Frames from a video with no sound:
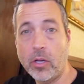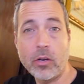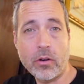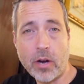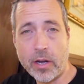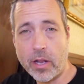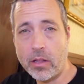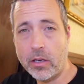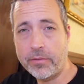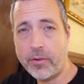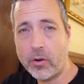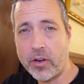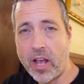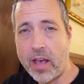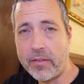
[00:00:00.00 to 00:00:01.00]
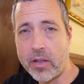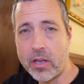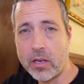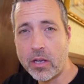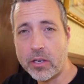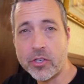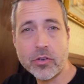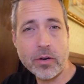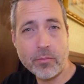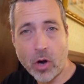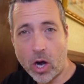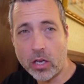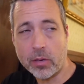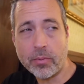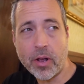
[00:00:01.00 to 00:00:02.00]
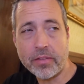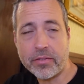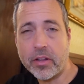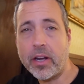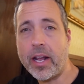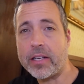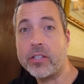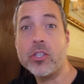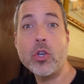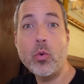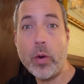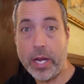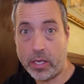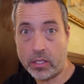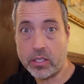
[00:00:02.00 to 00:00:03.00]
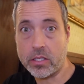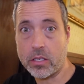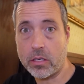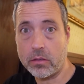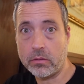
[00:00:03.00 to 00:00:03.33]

Oh, great. I look forward to having extreme garlic breath for the next 2 weeks,